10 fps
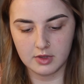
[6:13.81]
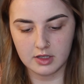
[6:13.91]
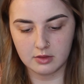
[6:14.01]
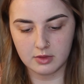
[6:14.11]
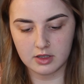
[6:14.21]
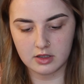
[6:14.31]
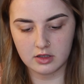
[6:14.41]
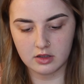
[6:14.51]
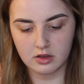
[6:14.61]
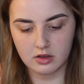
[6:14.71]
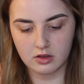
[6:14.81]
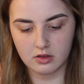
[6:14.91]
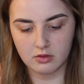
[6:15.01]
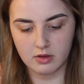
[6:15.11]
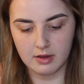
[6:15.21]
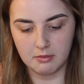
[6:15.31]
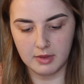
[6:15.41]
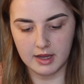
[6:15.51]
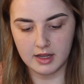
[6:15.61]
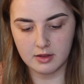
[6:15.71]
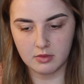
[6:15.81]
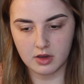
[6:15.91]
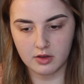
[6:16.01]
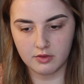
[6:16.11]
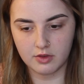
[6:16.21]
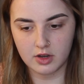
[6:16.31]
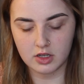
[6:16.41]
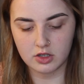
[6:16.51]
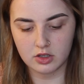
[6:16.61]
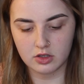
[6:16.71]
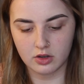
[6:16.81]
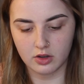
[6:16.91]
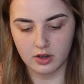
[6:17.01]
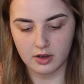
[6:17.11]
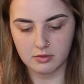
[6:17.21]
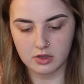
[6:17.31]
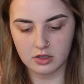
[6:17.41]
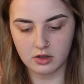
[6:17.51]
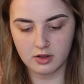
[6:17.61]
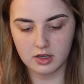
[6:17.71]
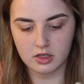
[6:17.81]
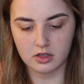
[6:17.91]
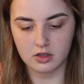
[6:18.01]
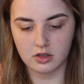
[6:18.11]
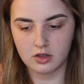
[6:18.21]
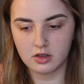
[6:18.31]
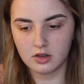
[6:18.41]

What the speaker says: This one's quite medium coverage, so I'm just going to